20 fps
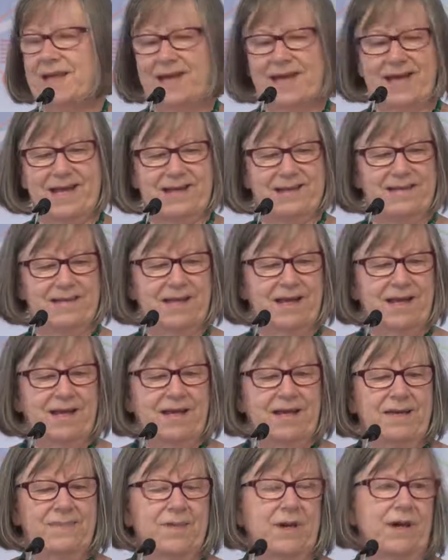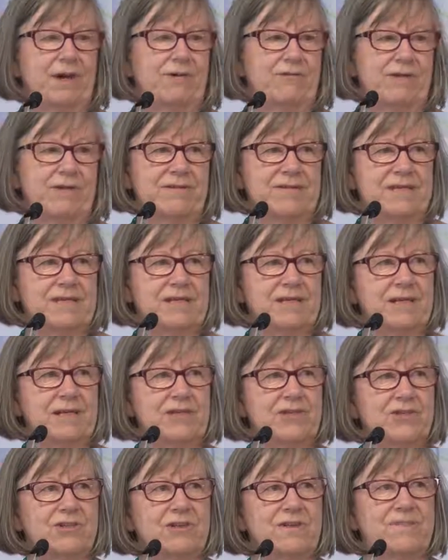and in my career as a
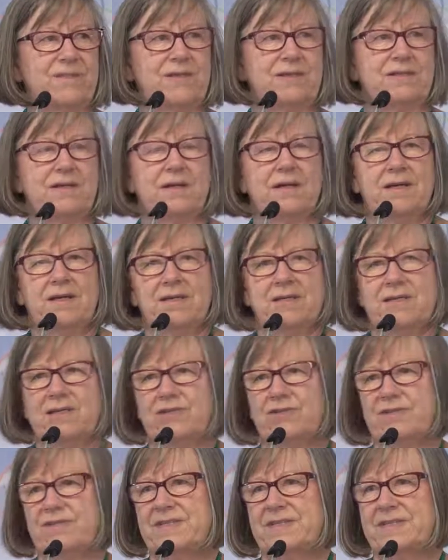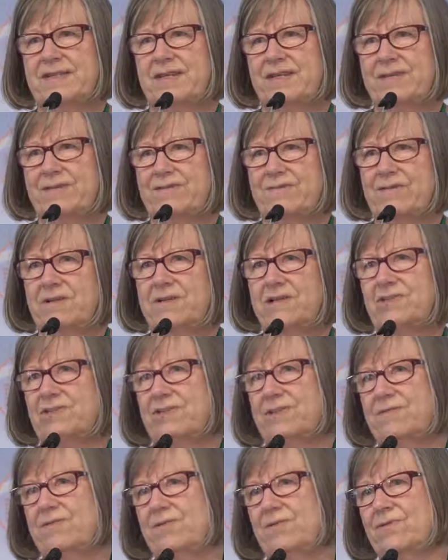teacher. I've been teacher of study of
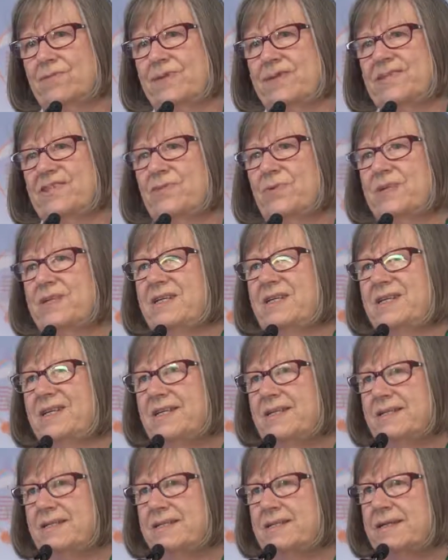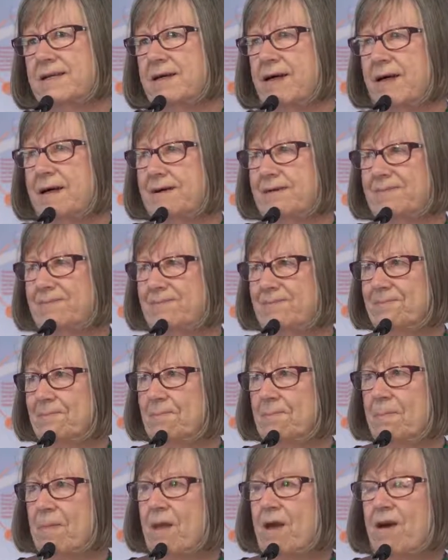religion for almost 20 years.
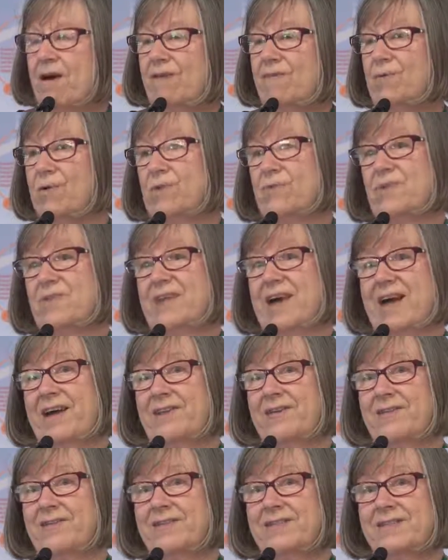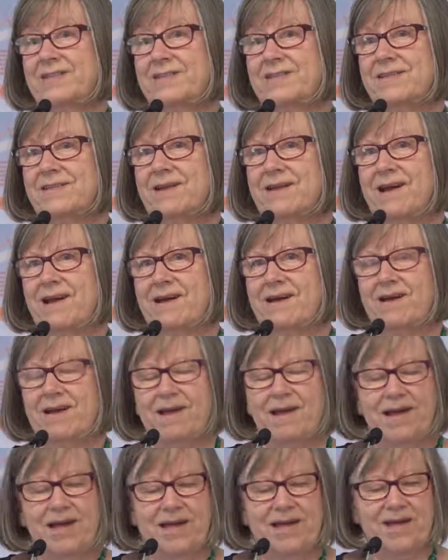I've worked with adults
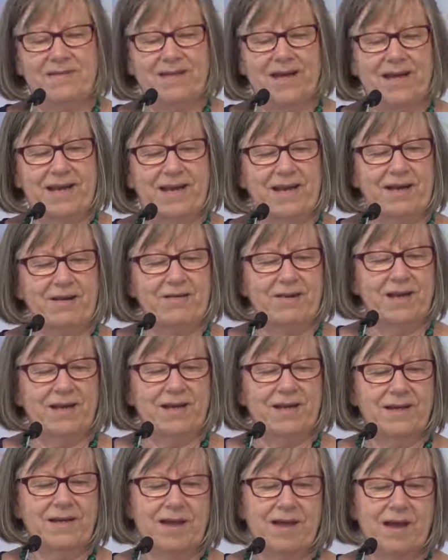in that area.